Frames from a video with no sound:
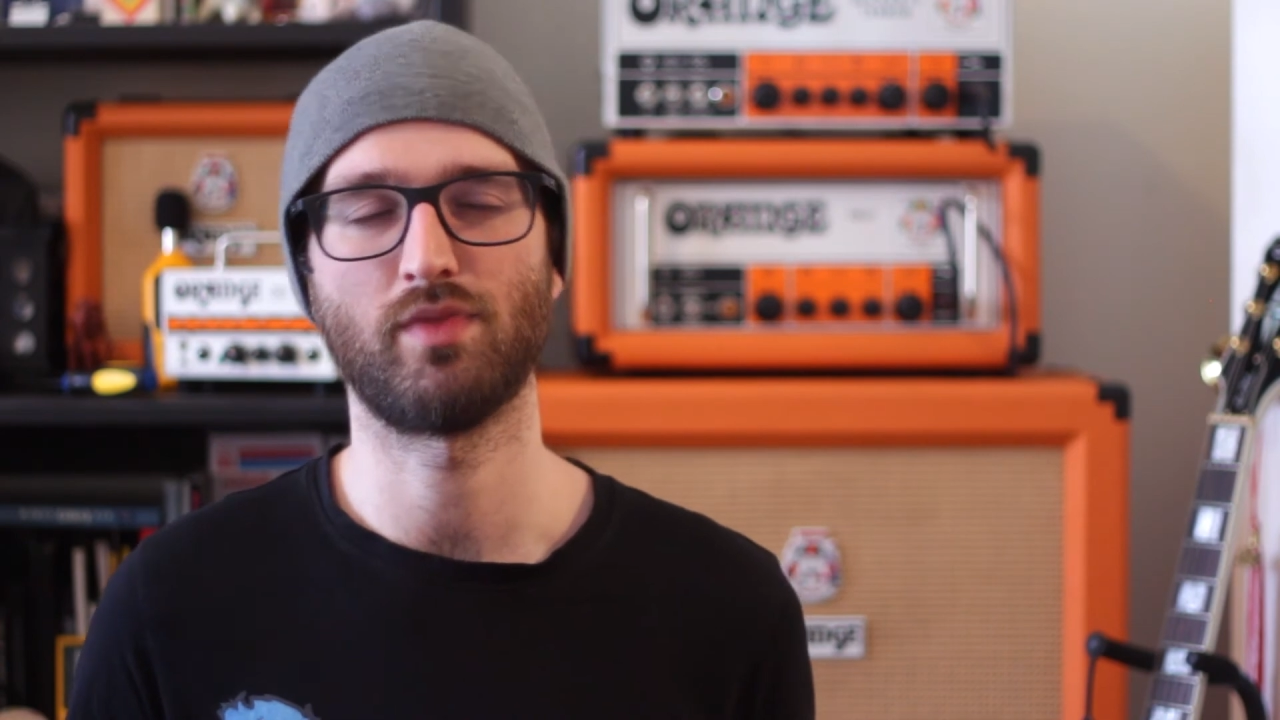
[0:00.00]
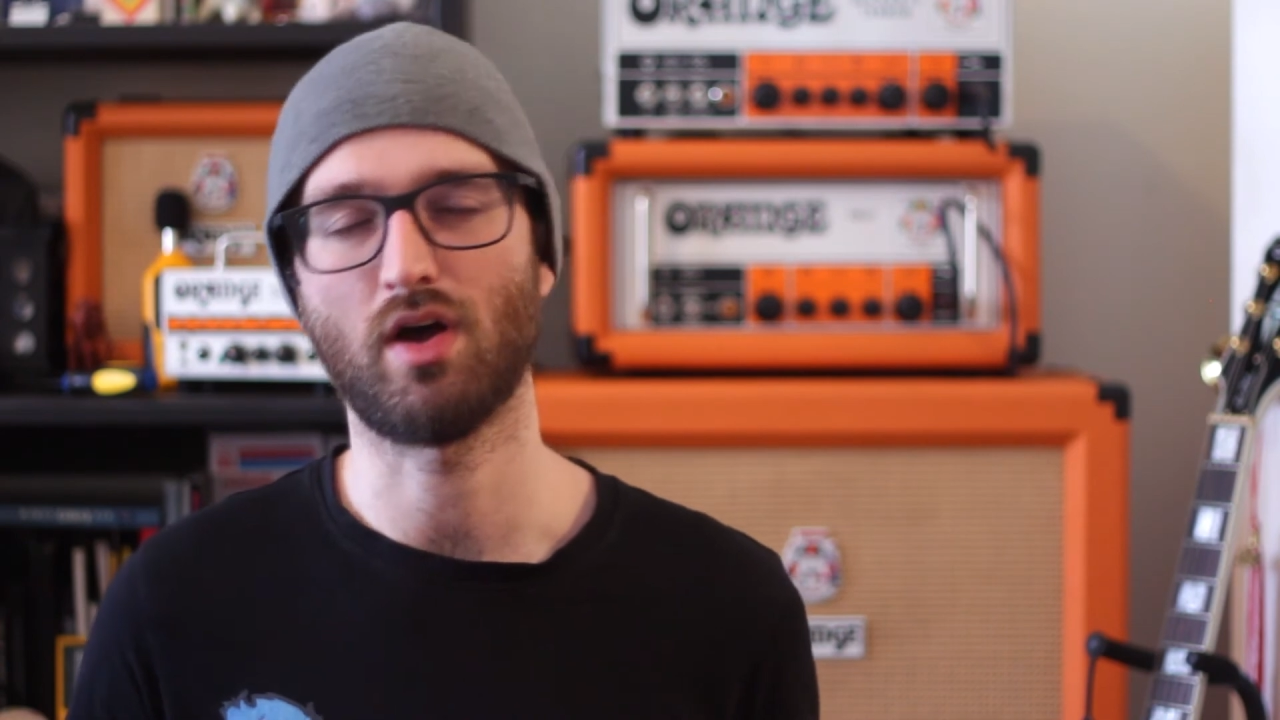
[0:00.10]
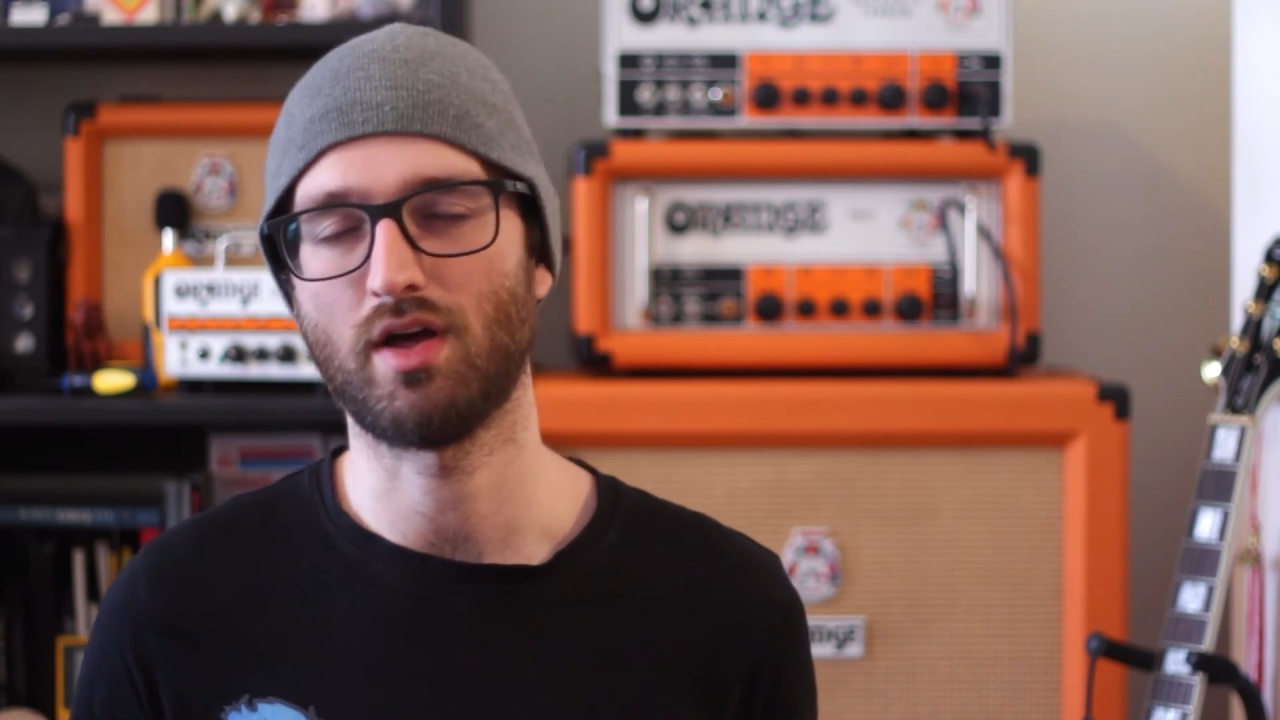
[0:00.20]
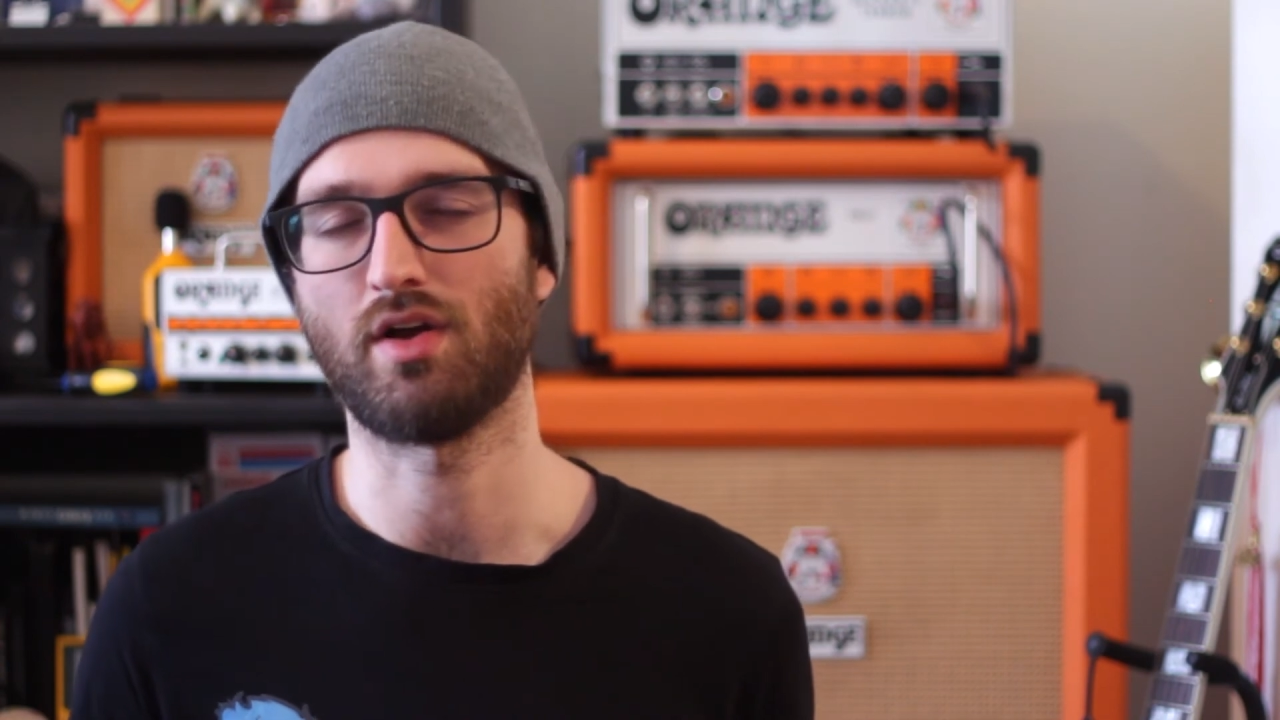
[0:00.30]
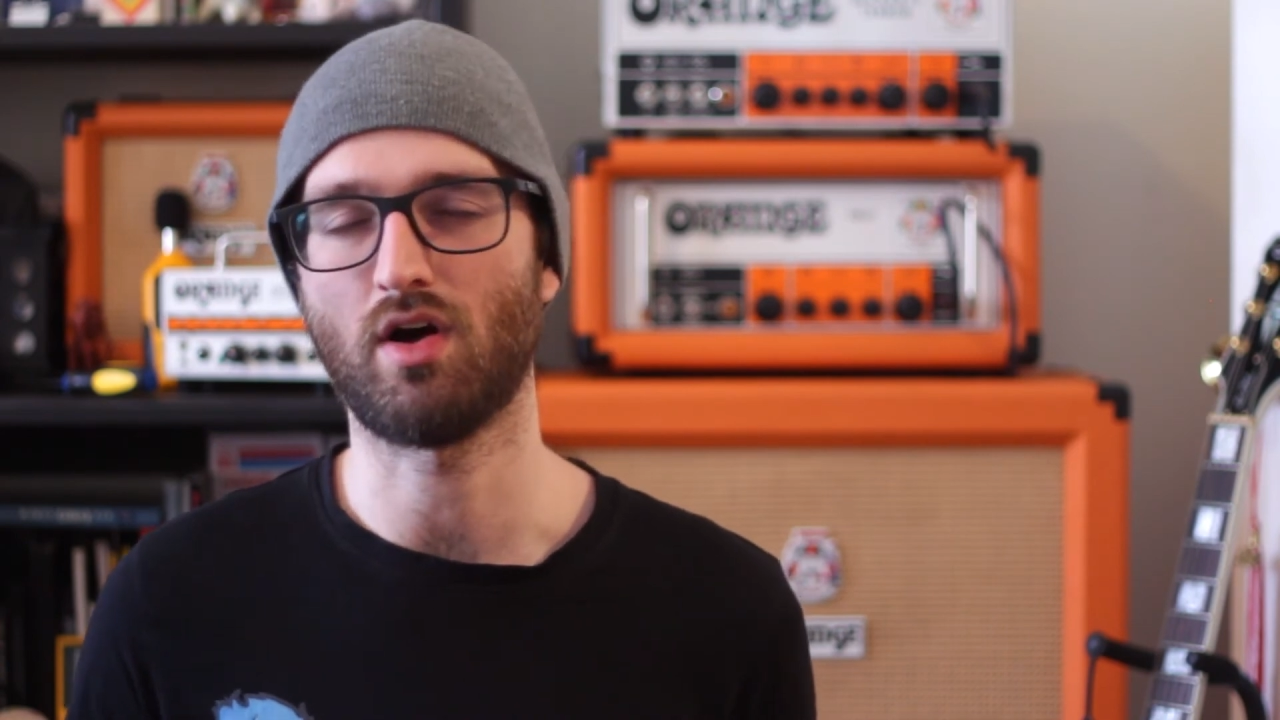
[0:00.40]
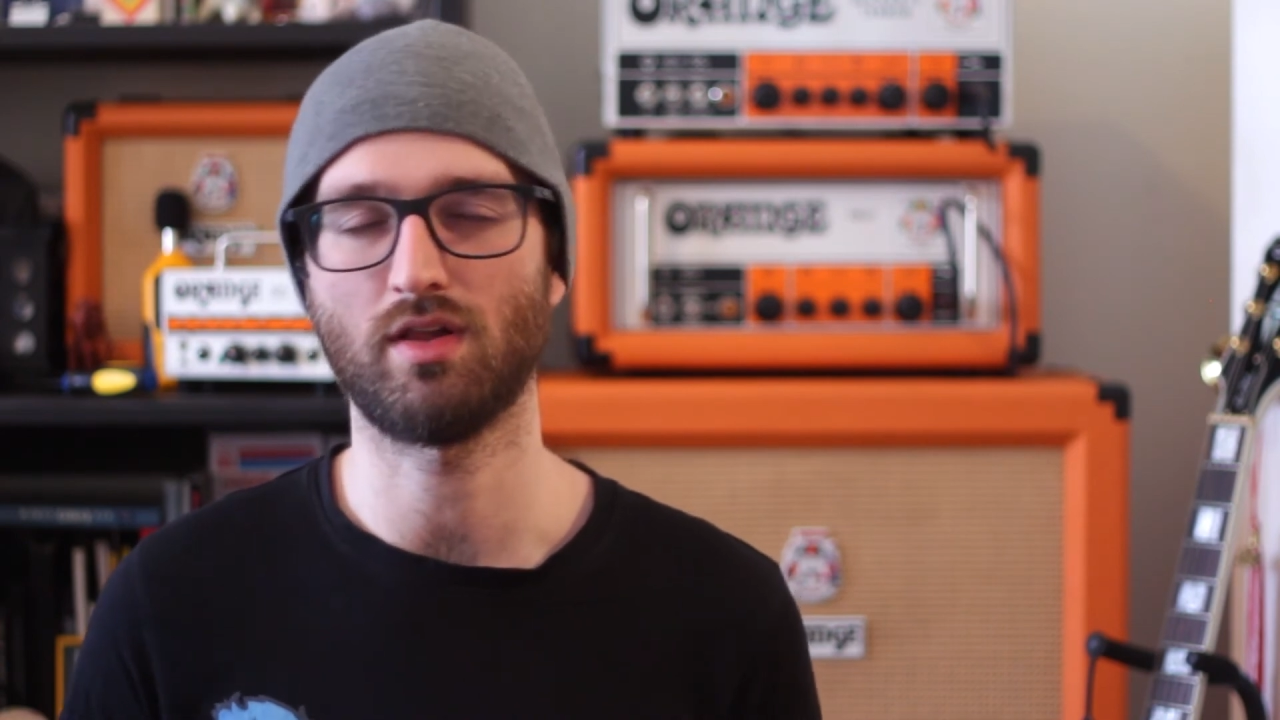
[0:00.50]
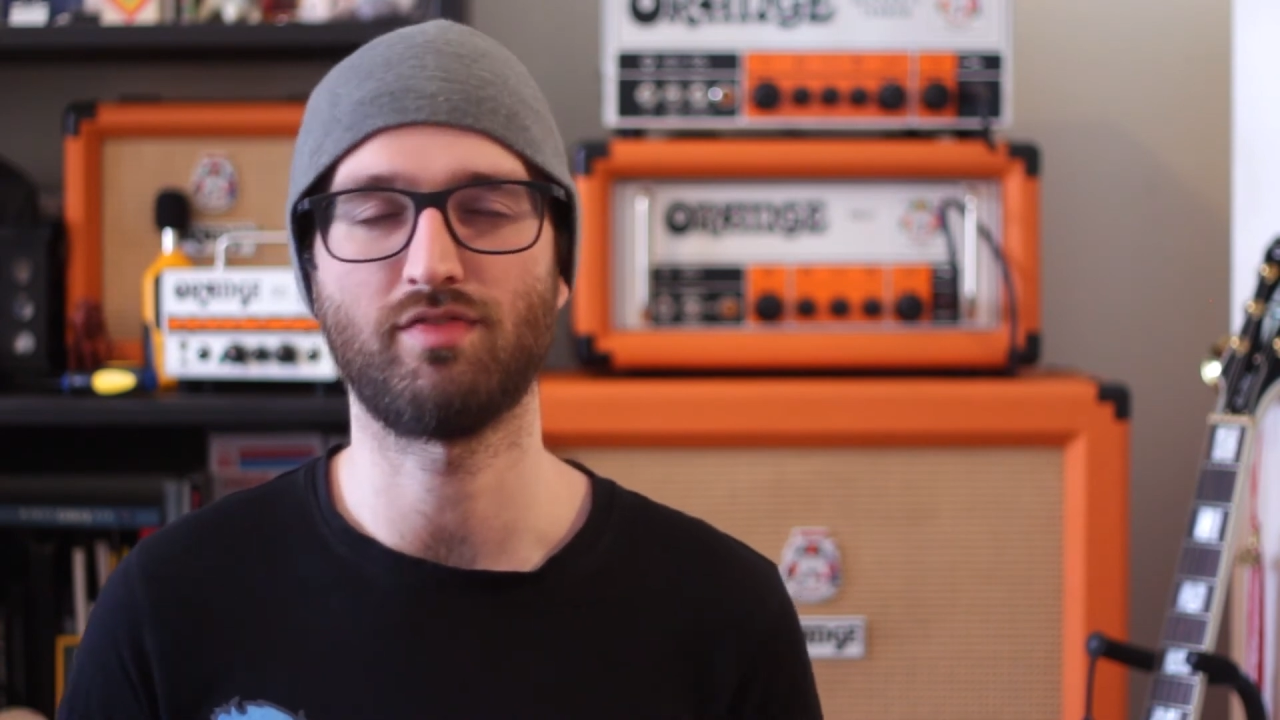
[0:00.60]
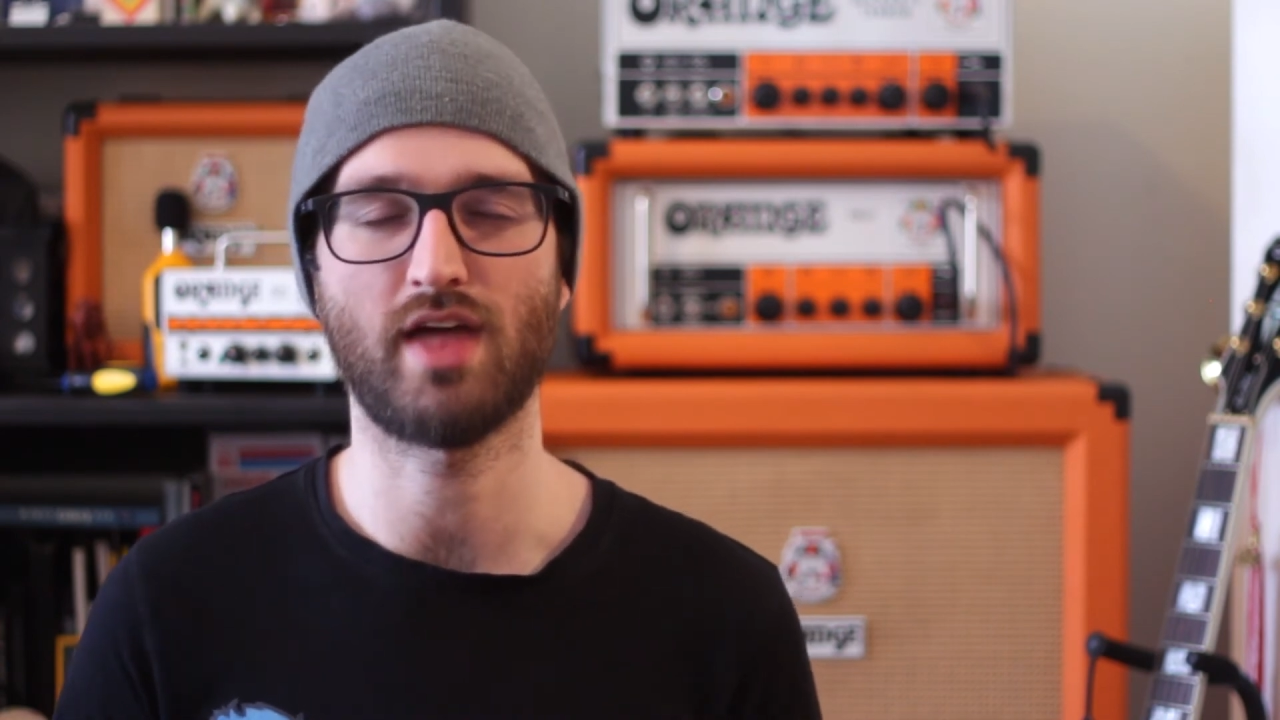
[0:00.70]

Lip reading: and all of